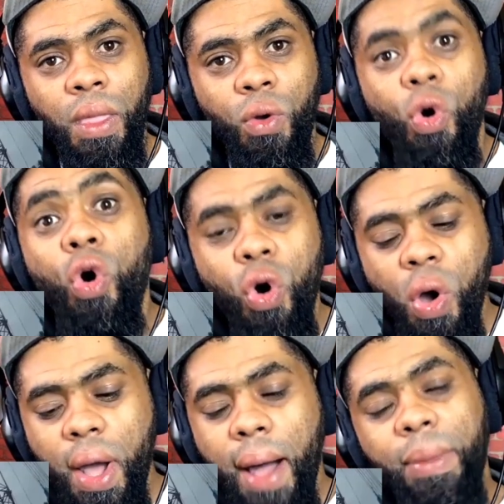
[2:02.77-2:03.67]
Or
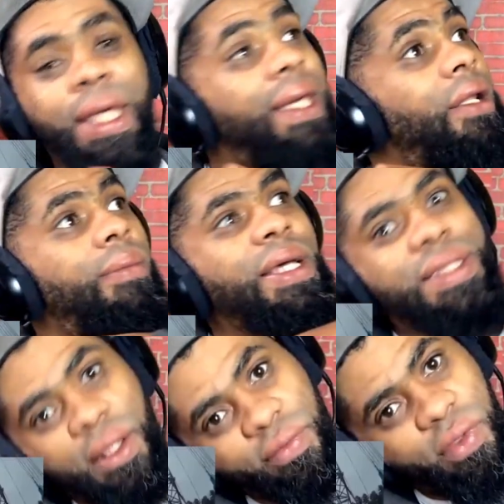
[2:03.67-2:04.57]
I'm going to kill
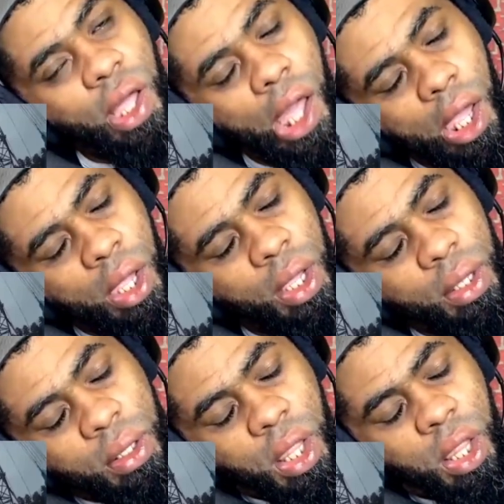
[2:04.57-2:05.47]
myself.
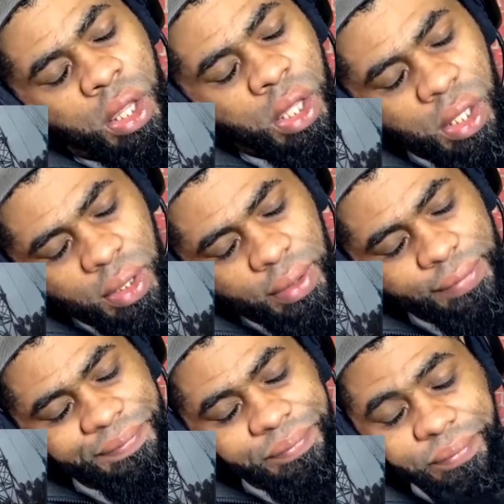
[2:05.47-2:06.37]
And
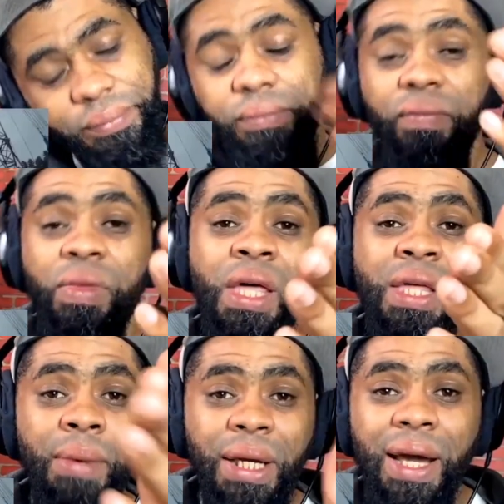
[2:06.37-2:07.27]
then I'm
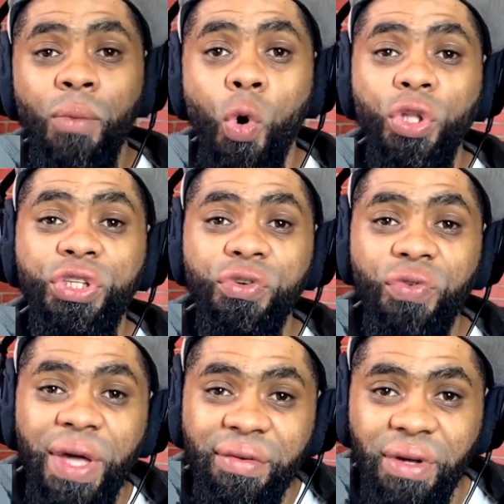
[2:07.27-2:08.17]
going to come haunt you
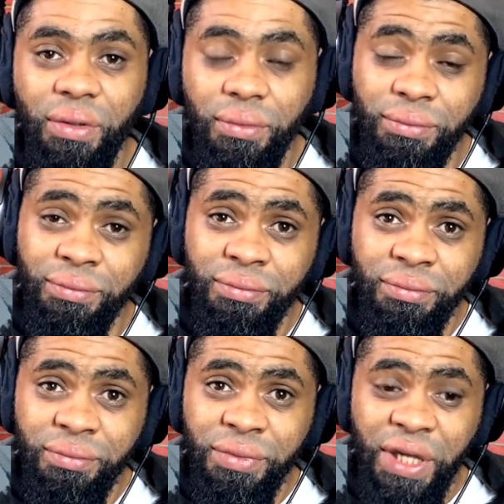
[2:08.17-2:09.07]
forever.
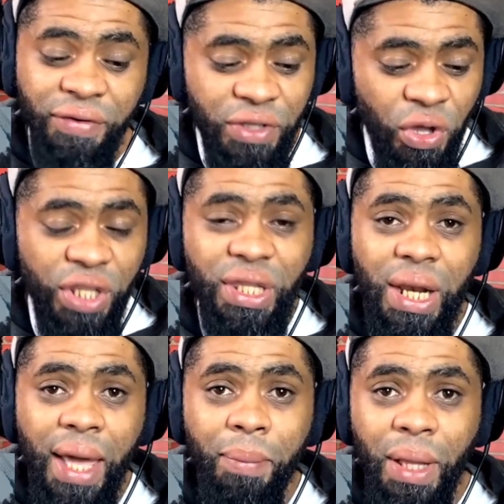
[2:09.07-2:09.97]
If you don't hit the
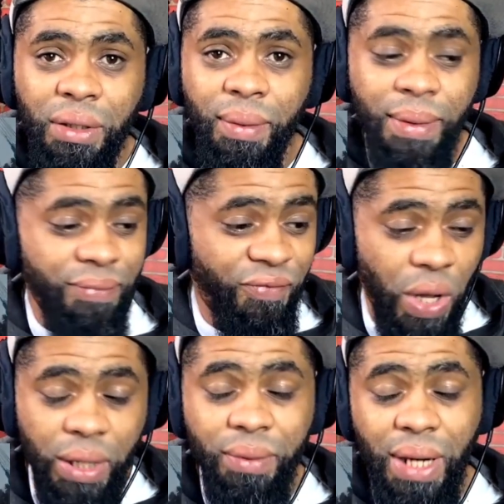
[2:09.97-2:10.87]
like button. But
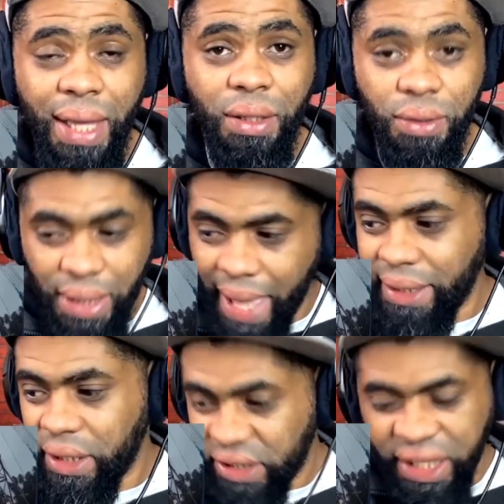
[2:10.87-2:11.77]
fucking like
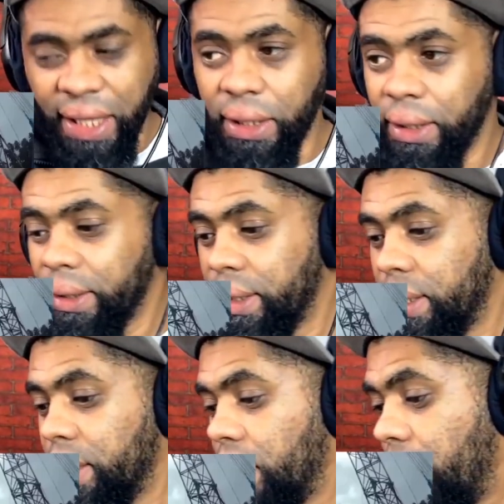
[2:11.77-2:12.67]
the thing.
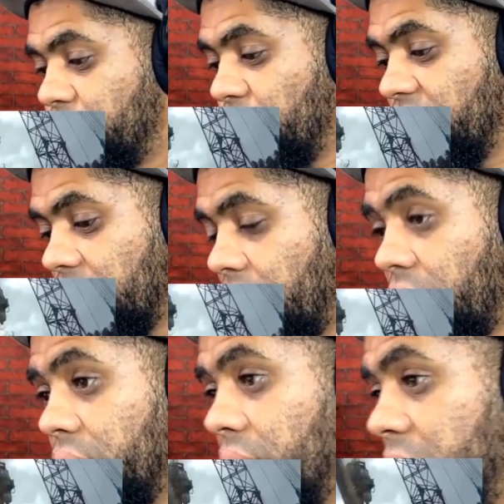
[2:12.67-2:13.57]
I'm talking cuck. Let me